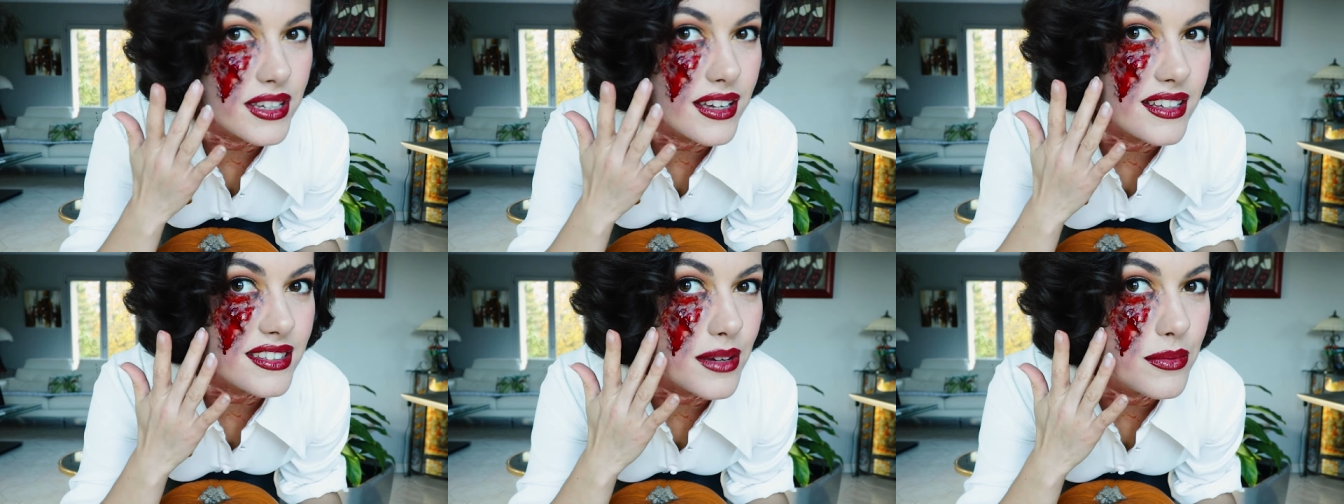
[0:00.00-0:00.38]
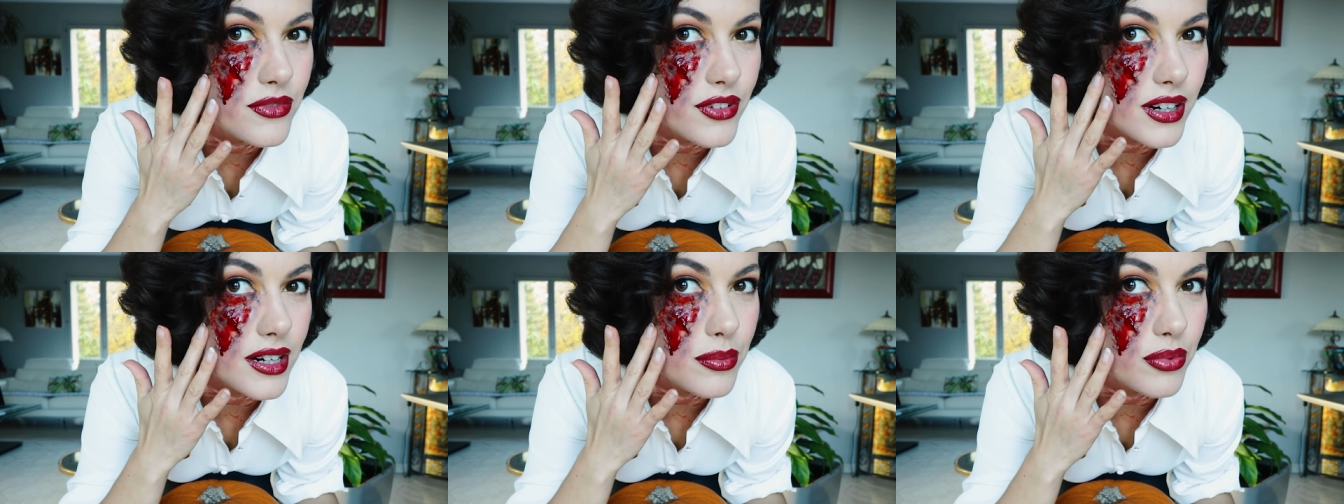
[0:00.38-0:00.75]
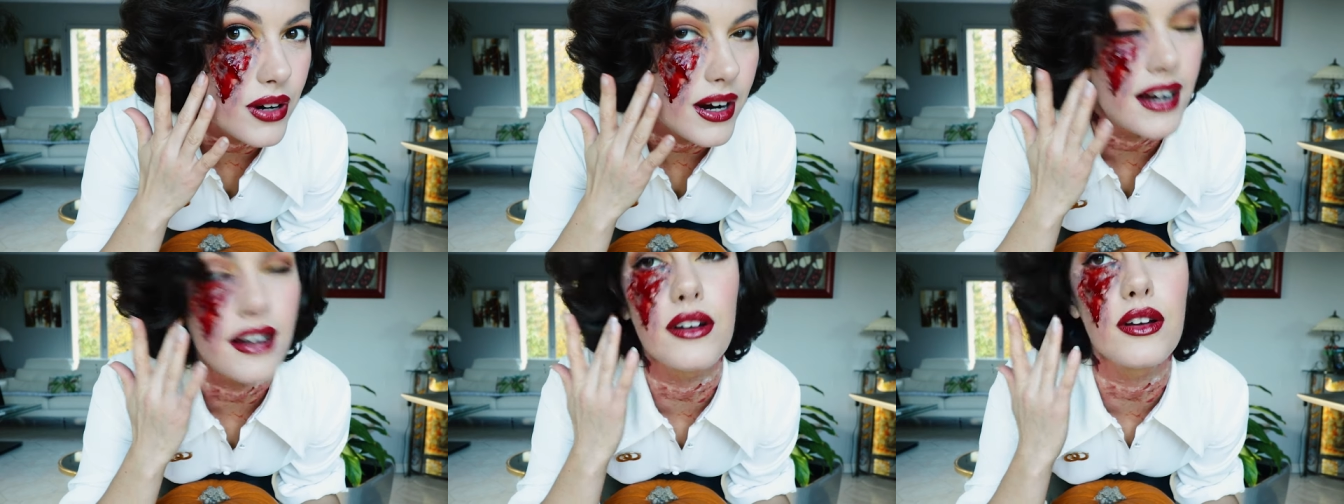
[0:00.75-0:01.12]
yes, I'm very
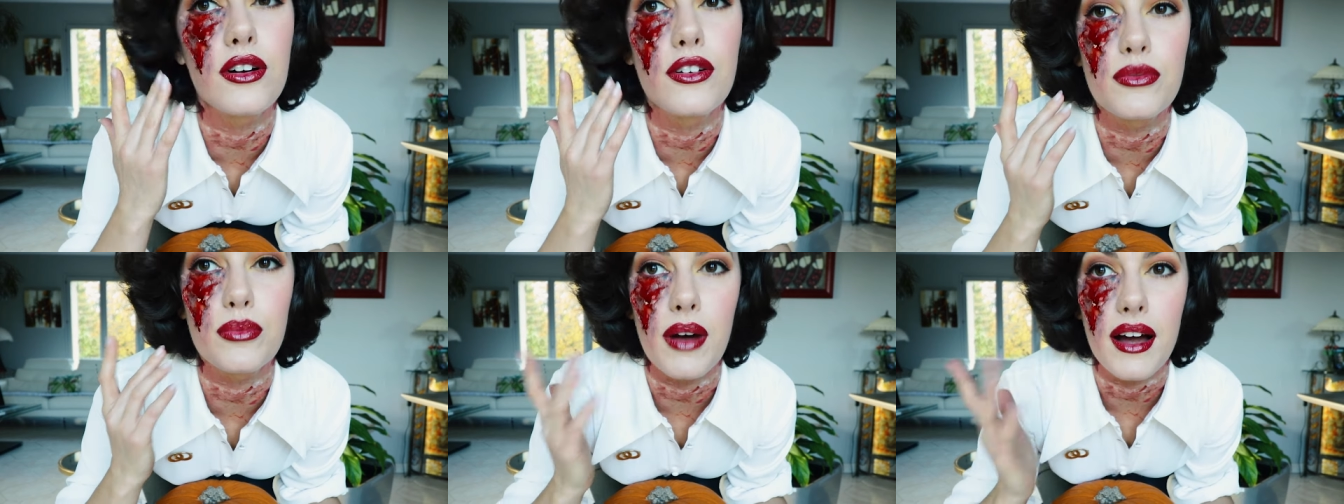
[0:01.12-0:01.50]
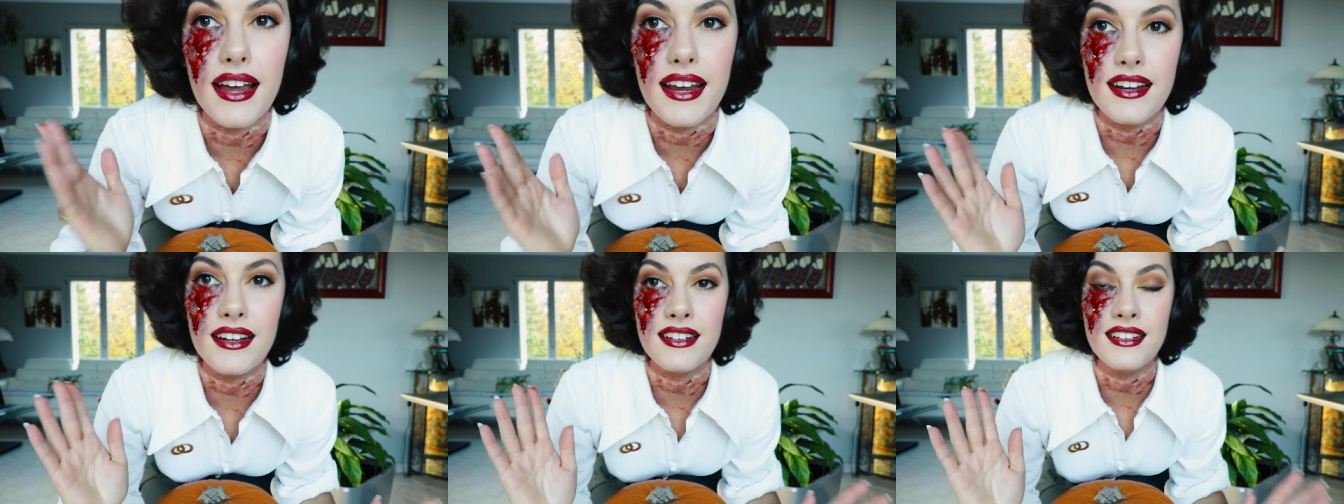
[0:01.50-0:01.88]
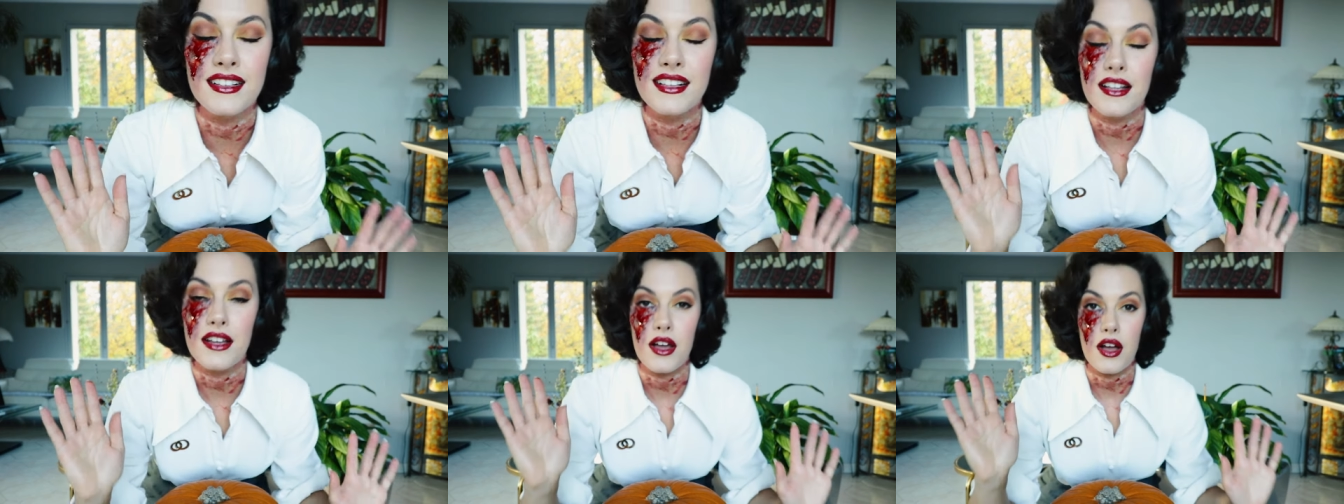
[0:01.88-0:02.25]
proud of my
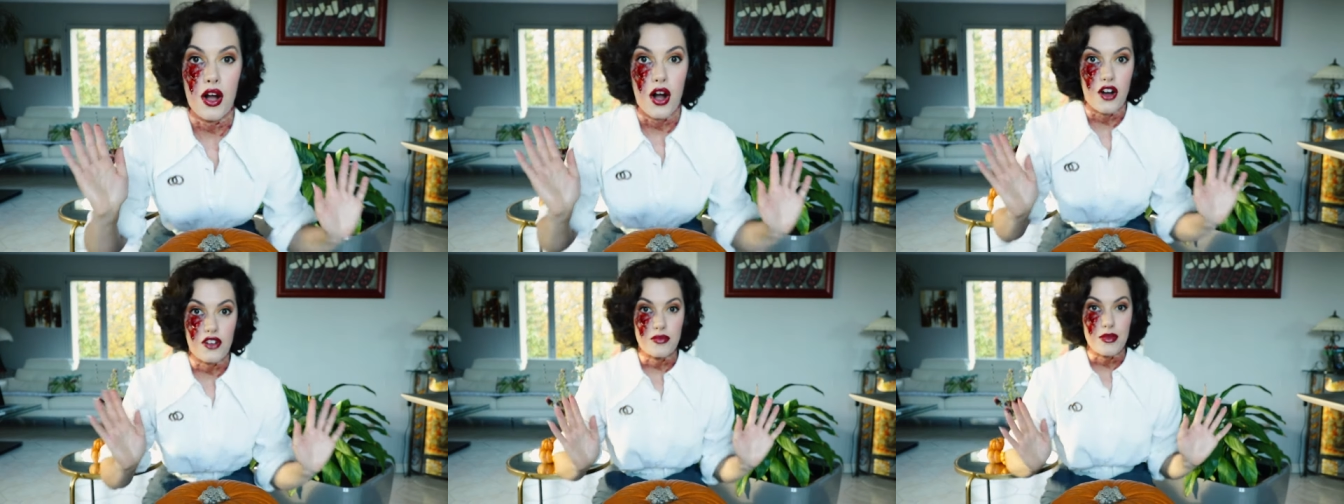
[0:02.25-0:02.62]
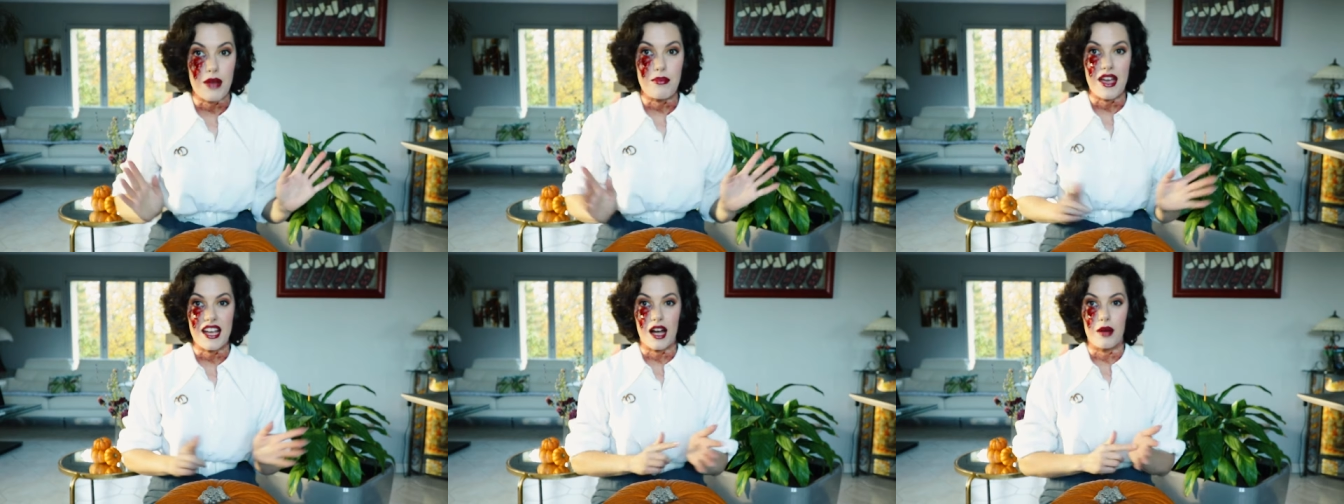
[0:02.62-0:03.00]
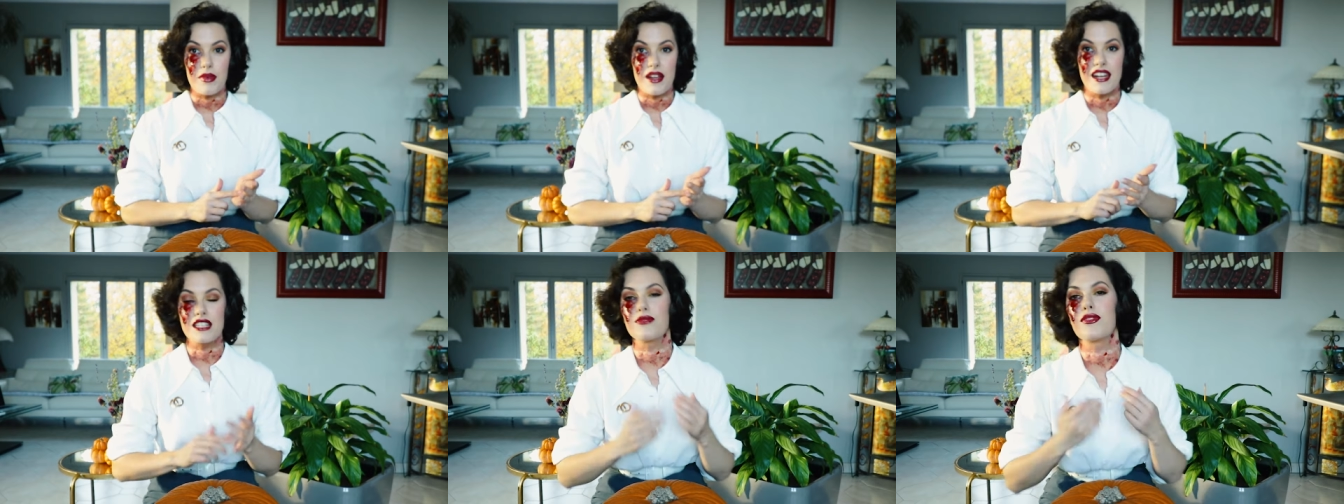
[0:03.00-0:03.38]
makeup
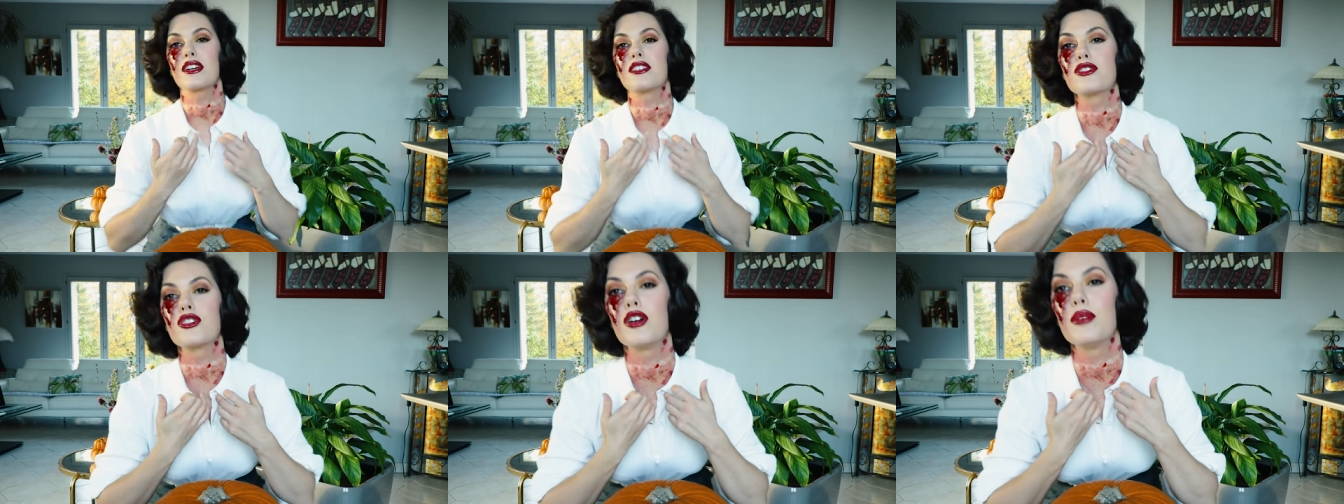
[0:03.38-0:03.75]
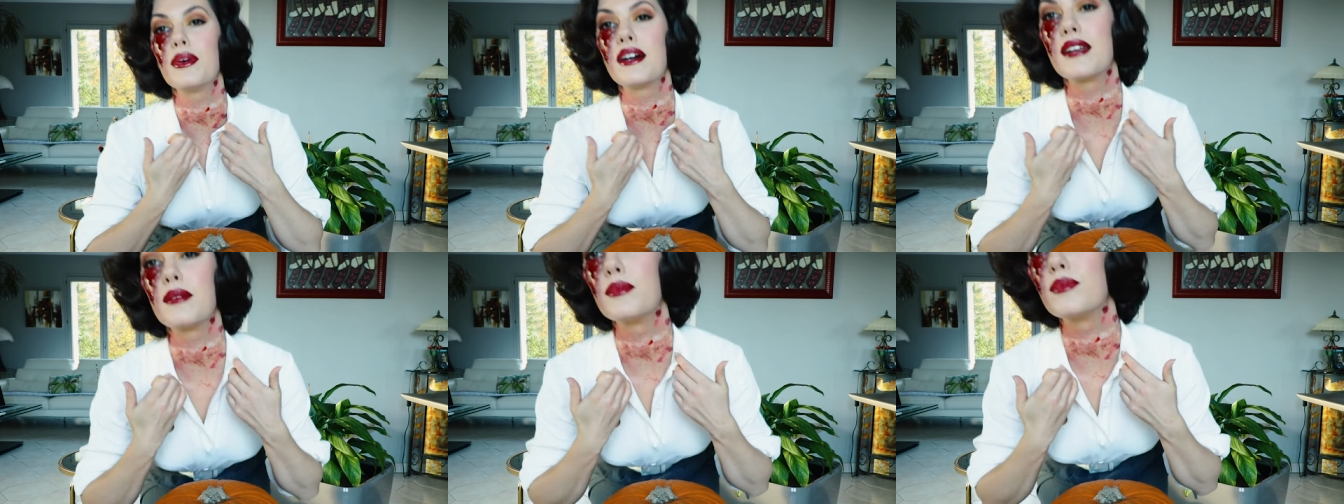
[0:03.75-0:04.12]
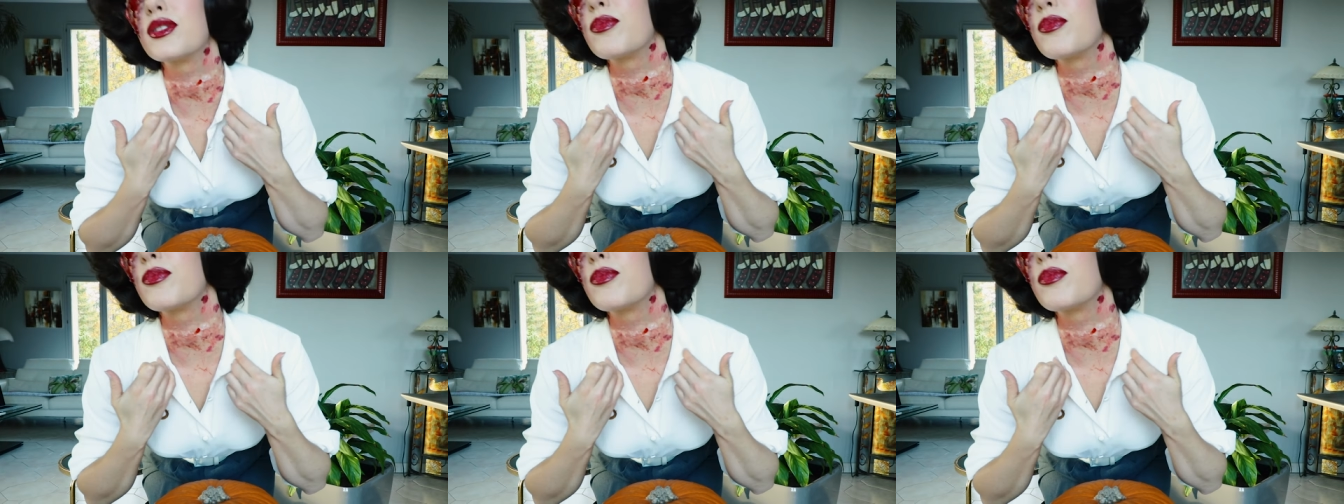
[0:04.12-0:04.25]
and SFX job, and I'm